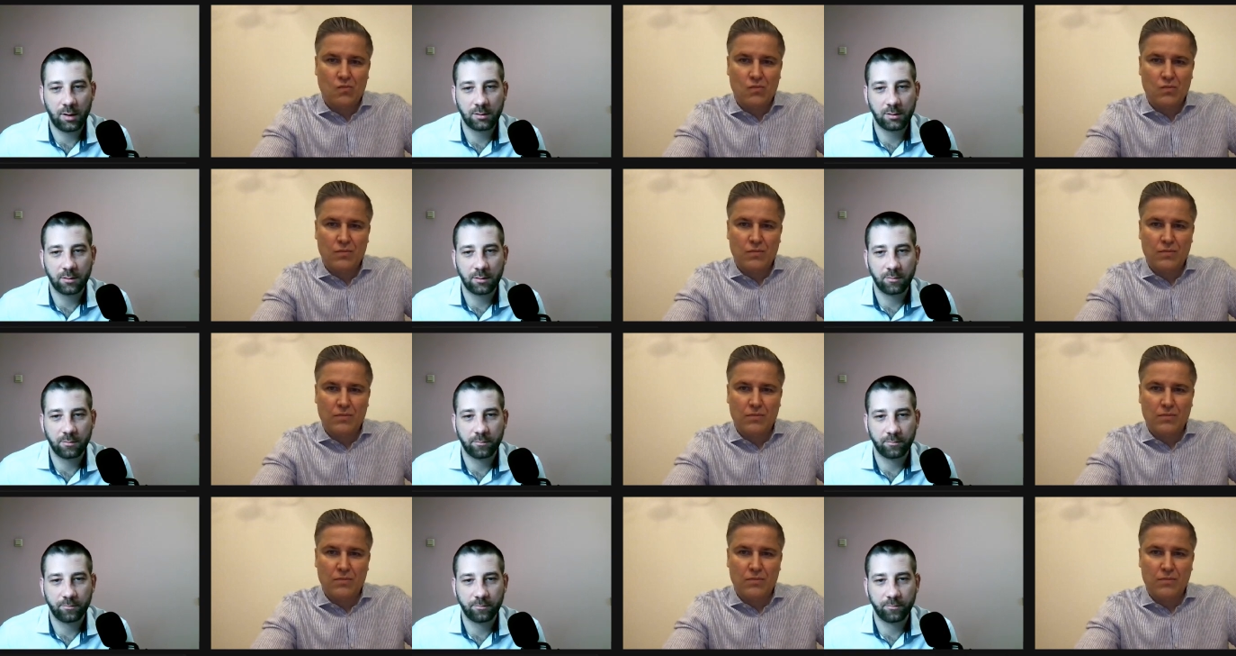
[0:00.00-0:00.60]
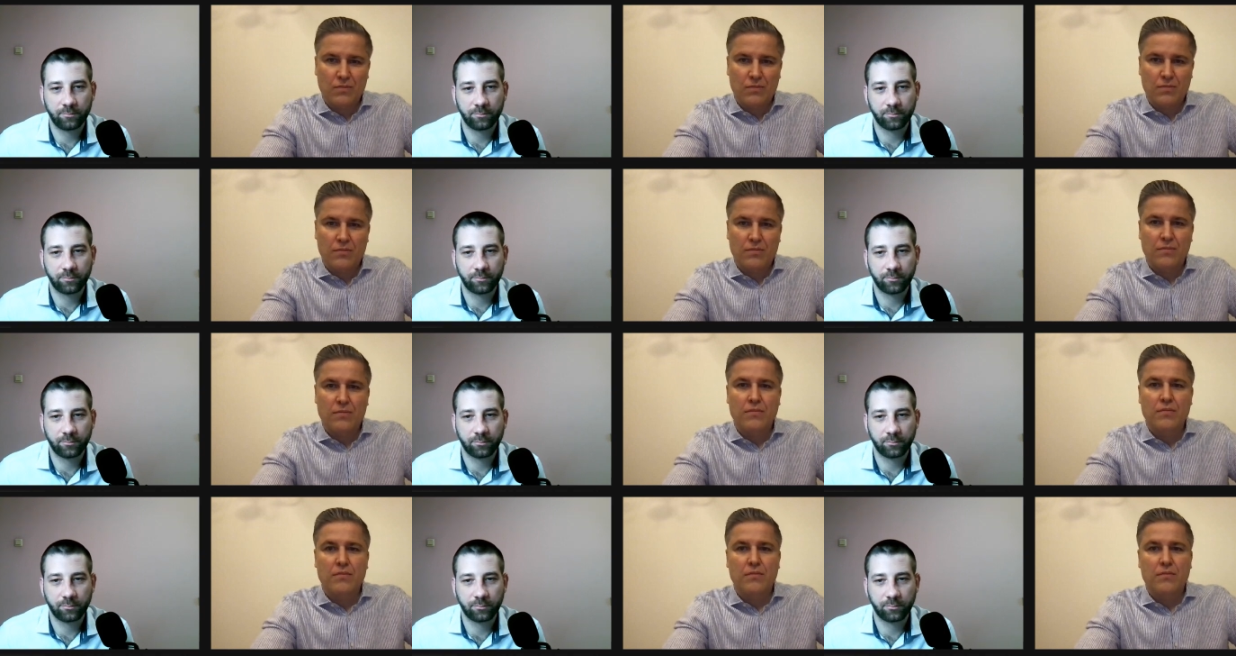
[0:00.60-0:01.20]

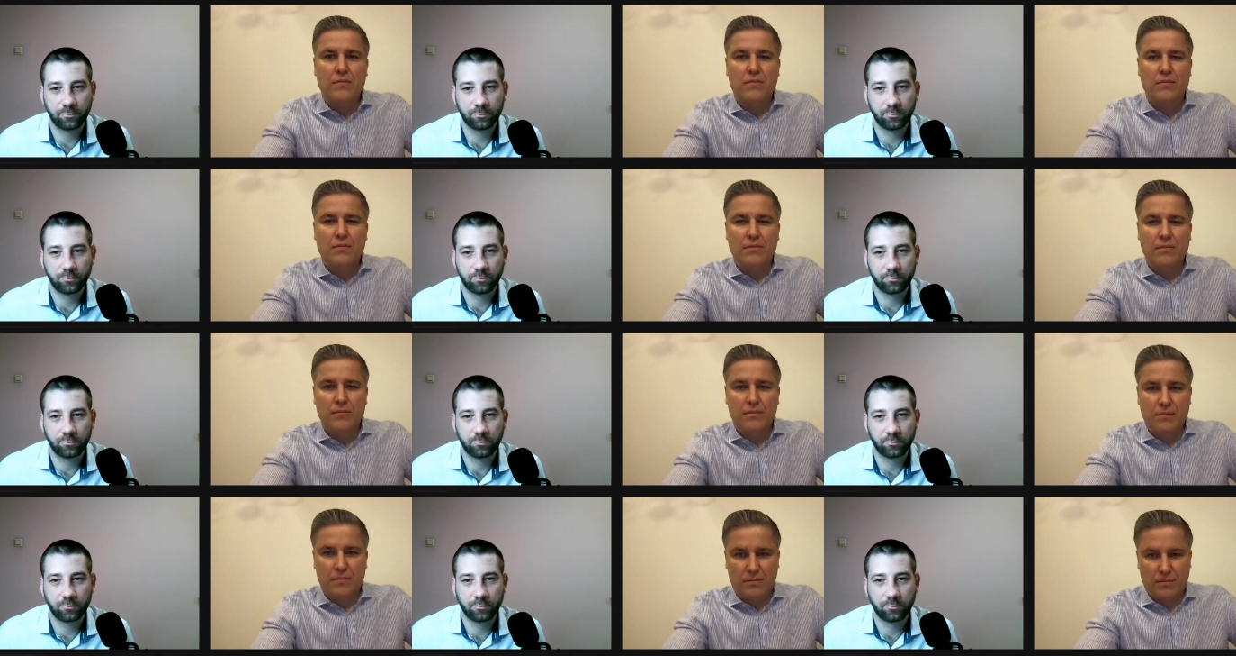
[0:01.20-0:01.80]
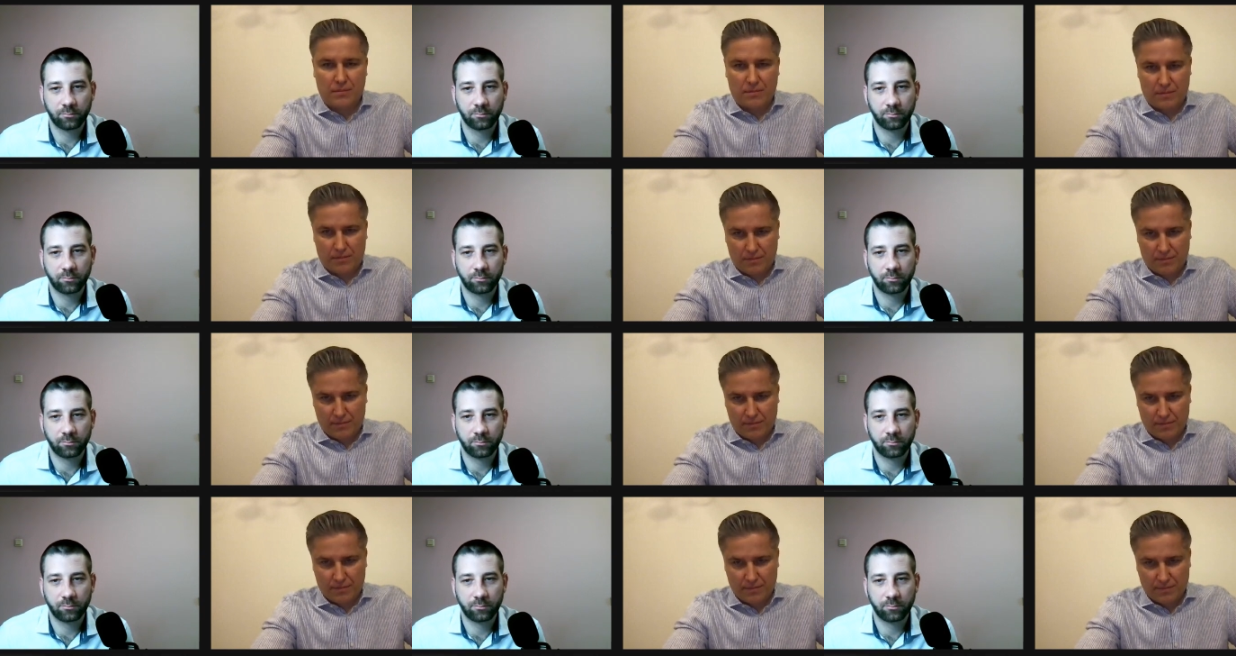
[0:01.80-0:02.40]

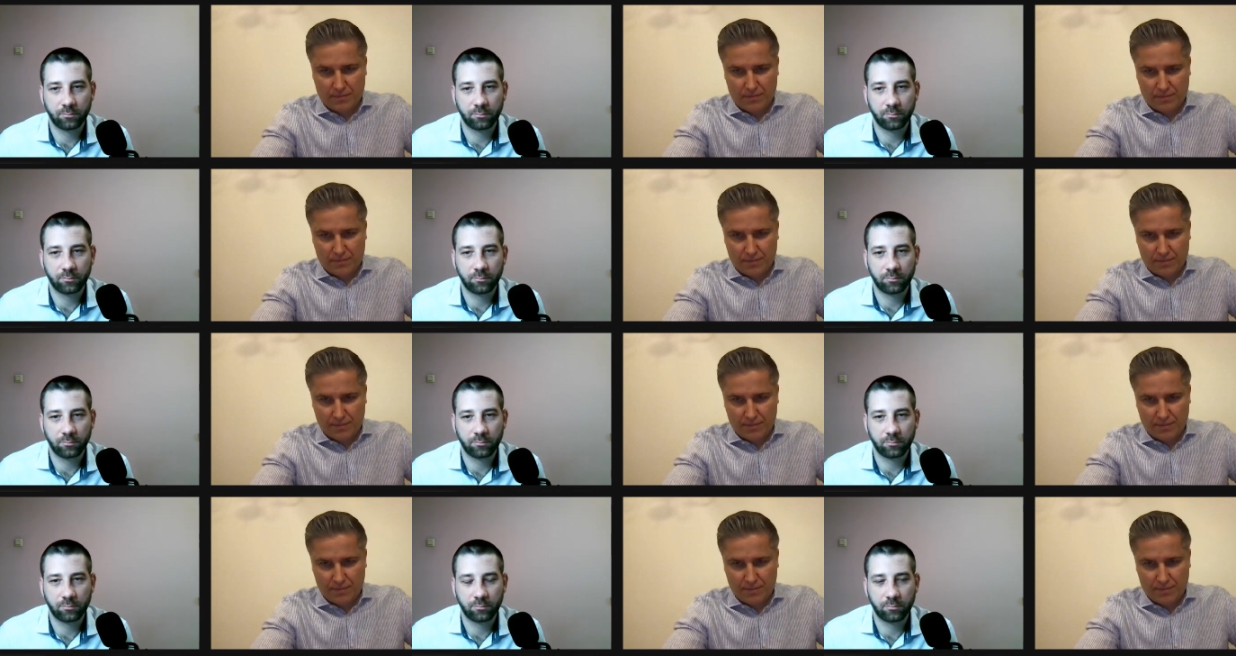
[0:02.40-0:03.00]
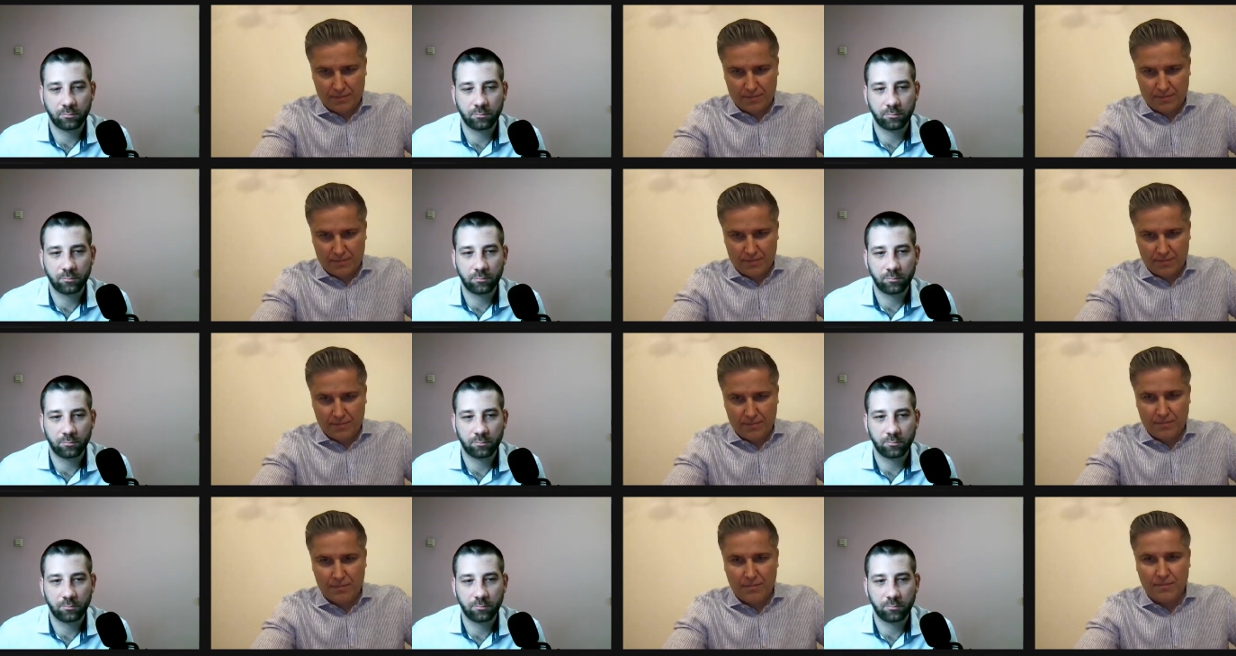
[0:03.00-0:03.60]

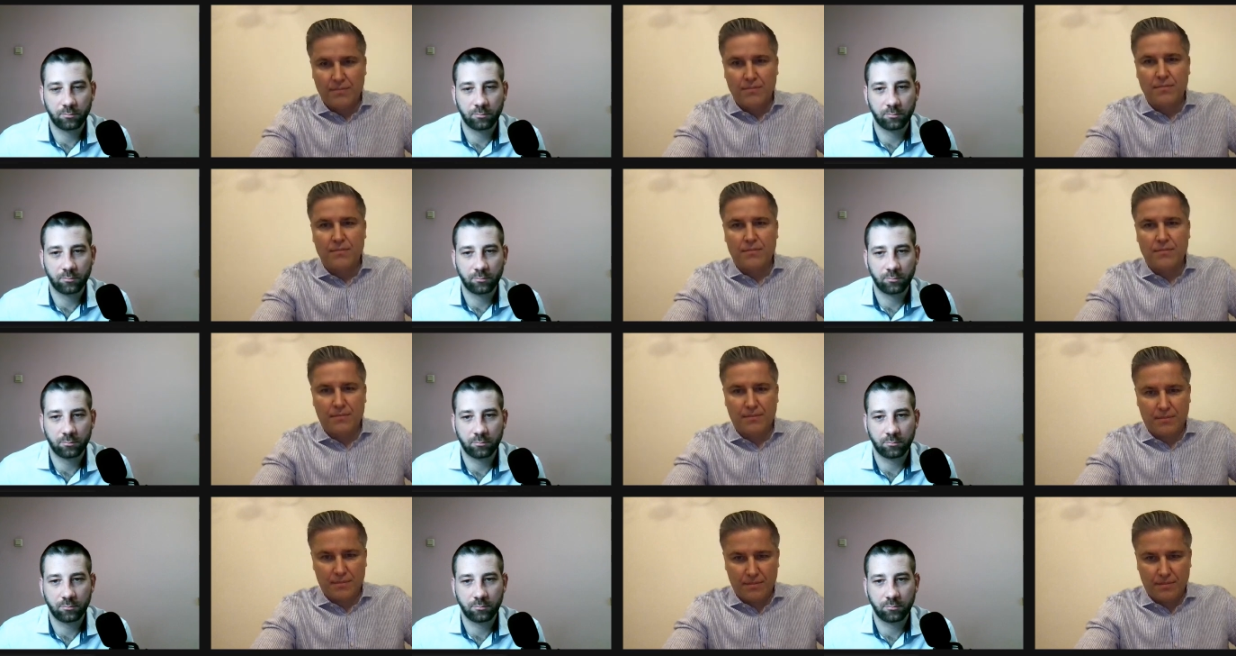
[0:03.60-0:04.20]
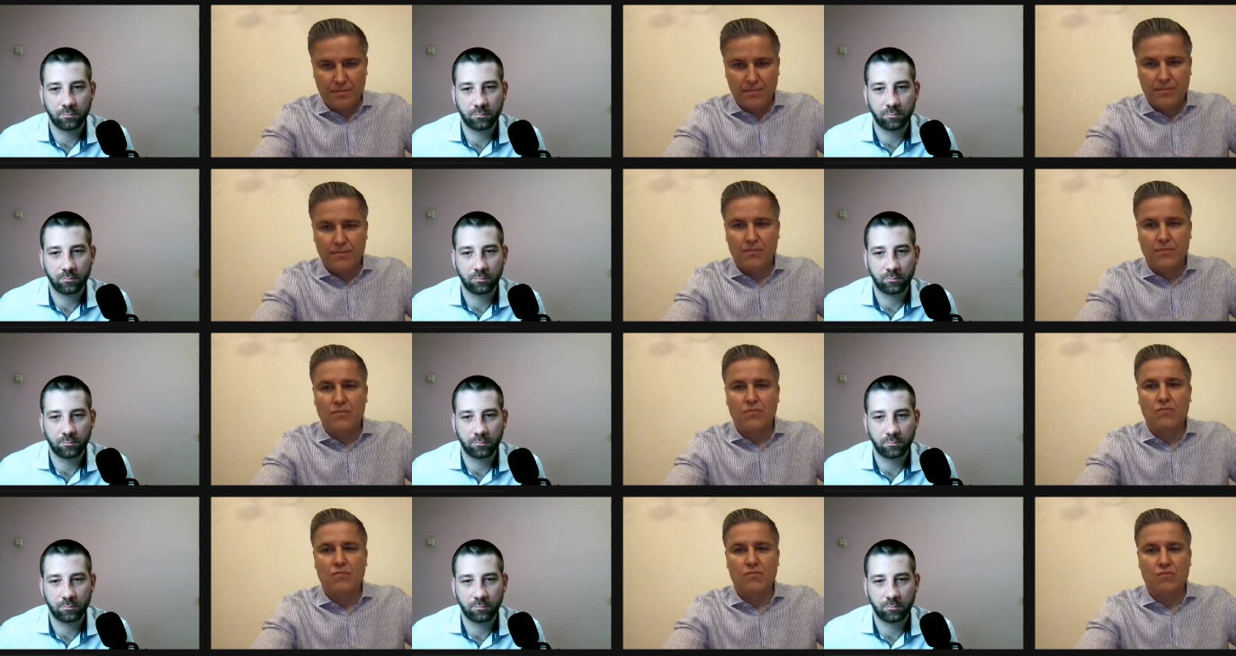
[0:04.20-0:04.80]

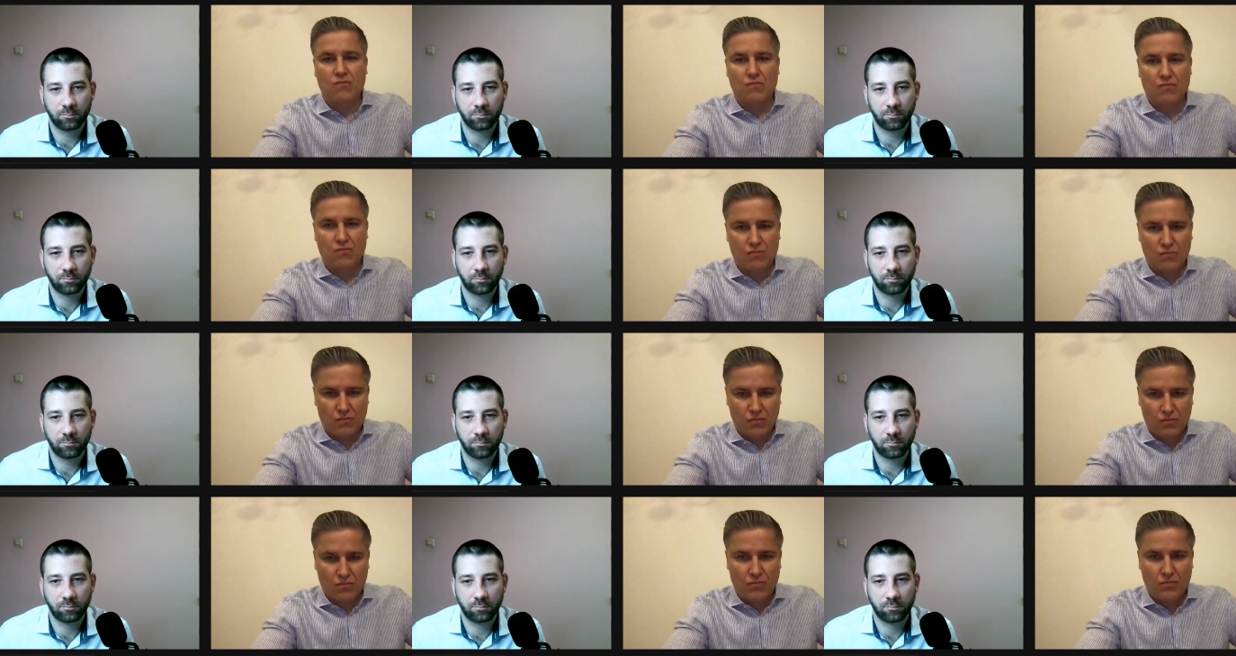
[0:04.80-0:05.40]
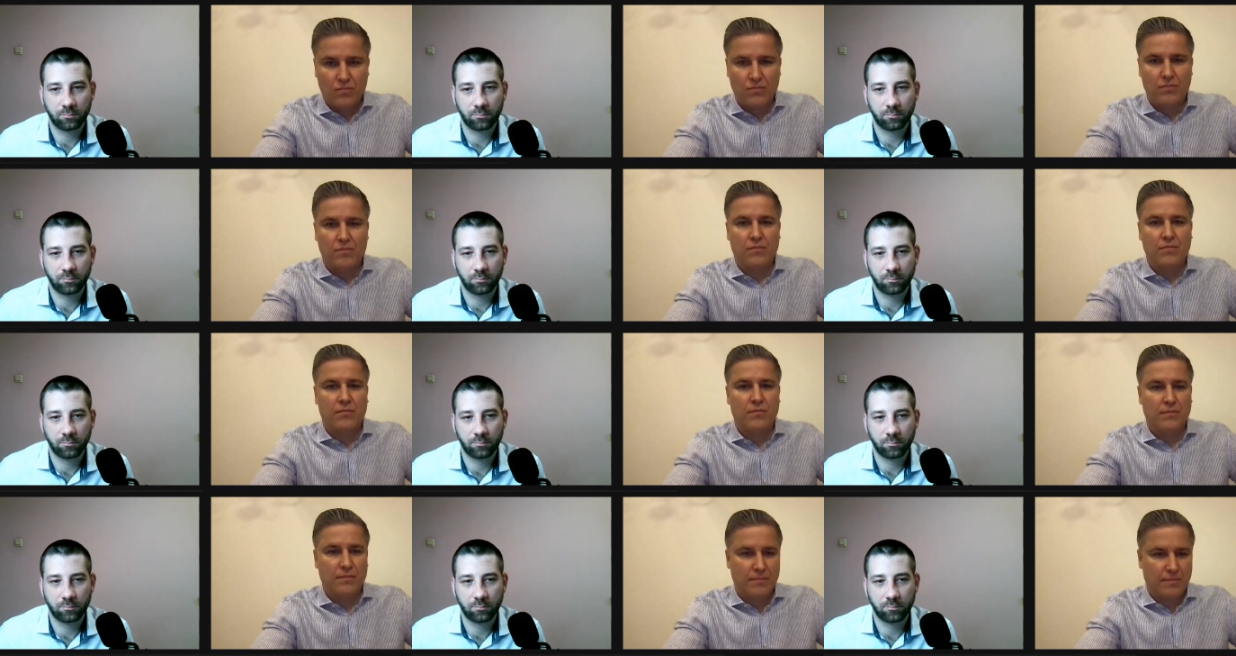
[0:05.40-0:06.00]

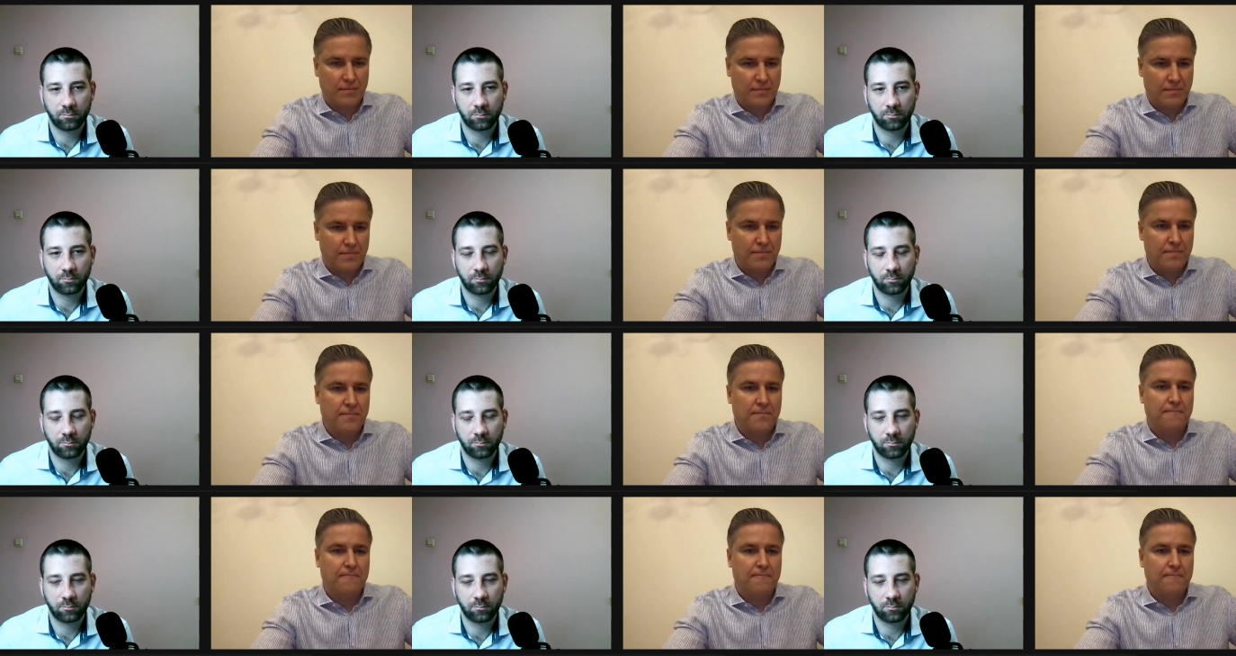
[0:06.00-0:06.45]
(no one is talking)